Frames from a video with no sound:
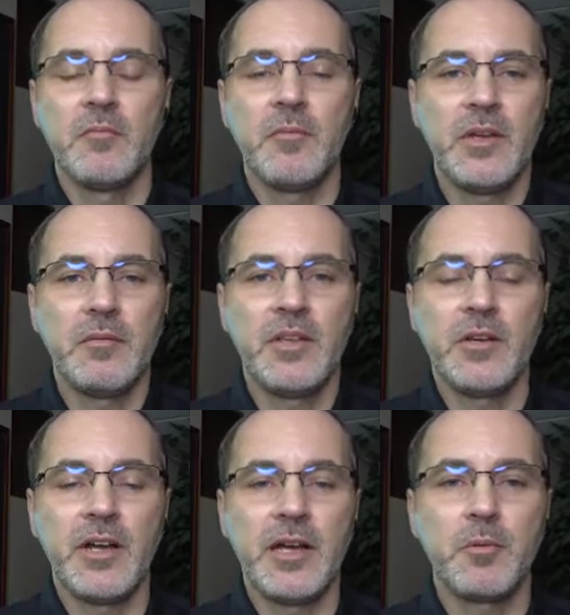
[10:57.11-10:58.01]

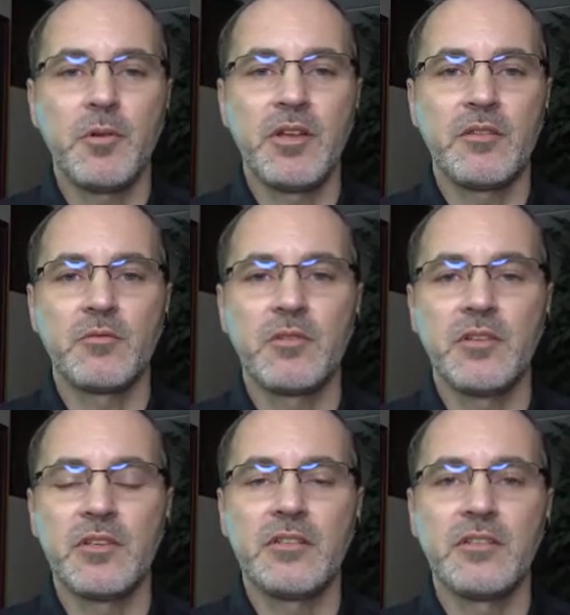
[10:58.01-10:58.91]
Apple has
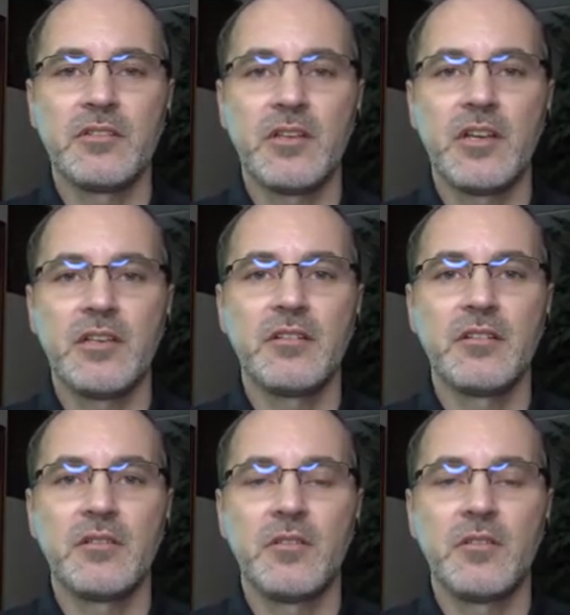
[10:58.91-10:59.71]
really designed